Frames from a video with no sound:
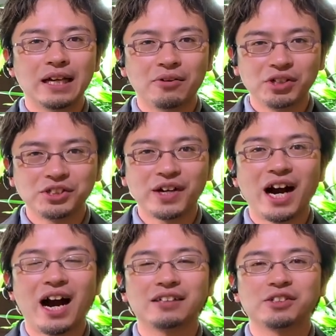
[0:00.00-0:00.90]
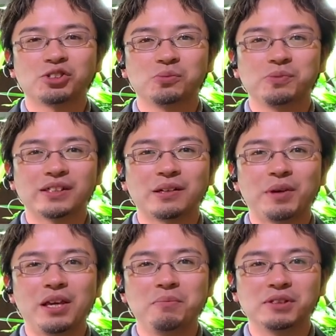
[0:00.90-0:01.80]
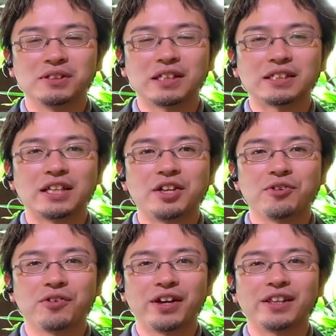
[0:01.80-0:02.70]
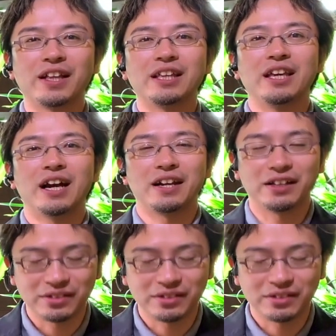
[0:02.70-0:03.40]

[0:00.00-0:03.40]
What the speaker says: Hello everyone, and thank you for tuning in to the Wasabi